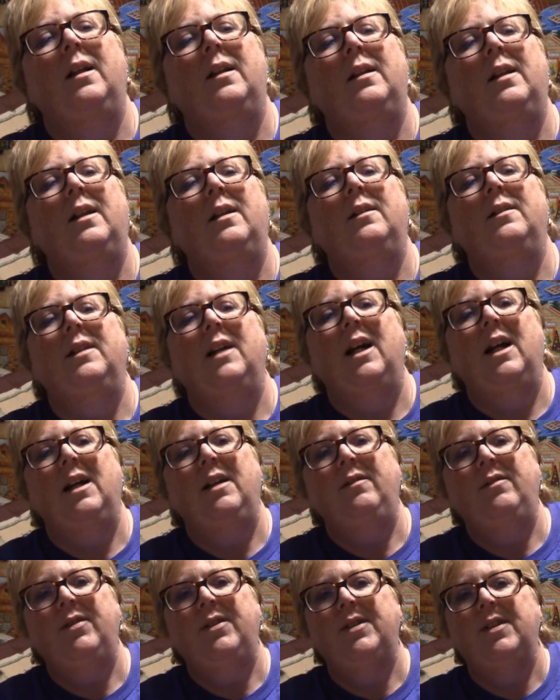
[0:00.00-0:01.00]
little
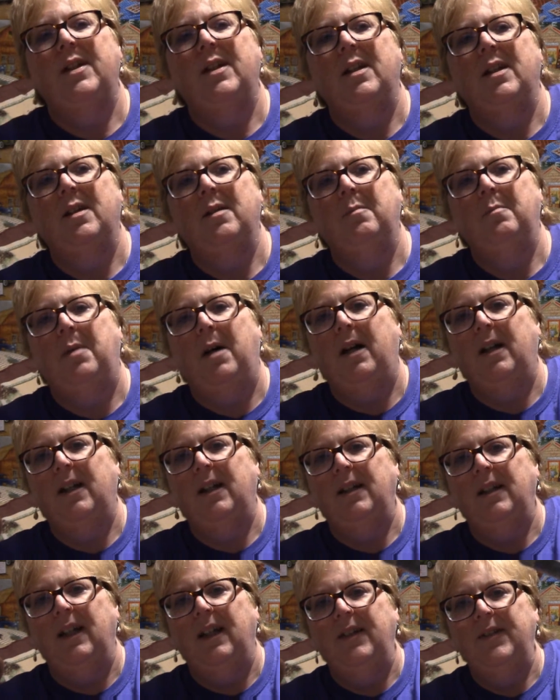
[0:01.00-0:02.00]
knives,
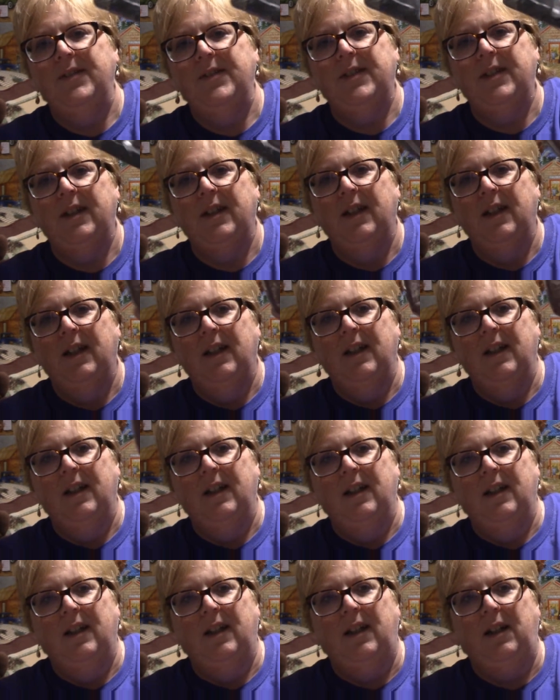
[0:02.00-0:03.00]
pocket knives.
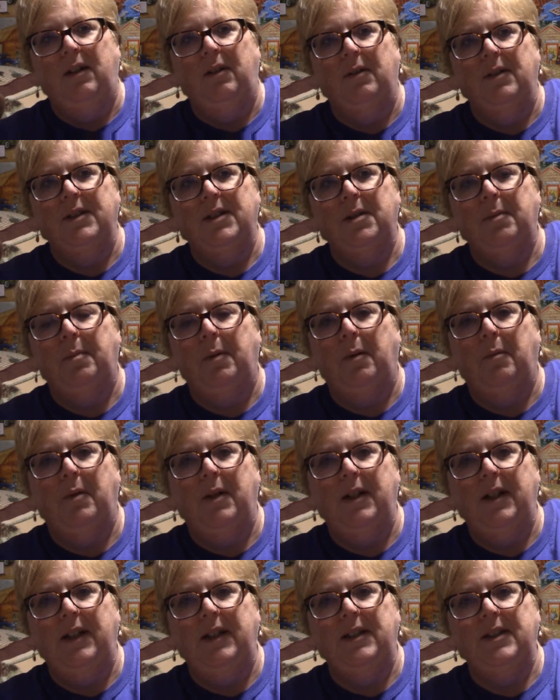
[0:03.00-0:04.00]
He wants to put
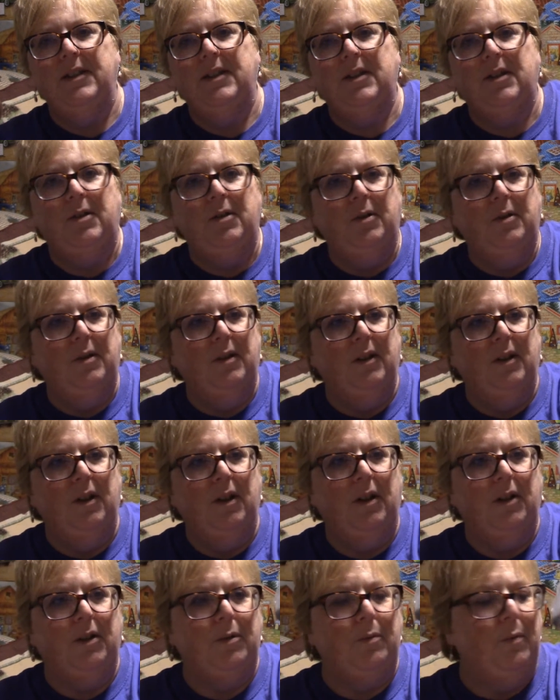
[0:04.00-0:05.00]
one in his cooler,
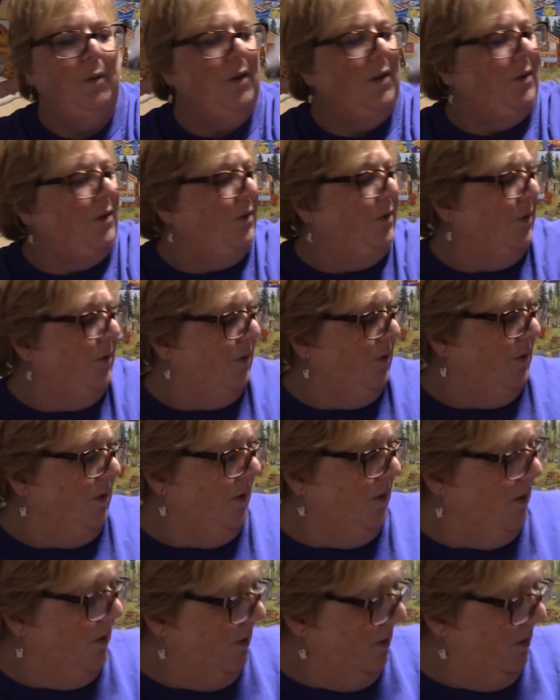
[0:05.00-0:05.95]
his work cooler.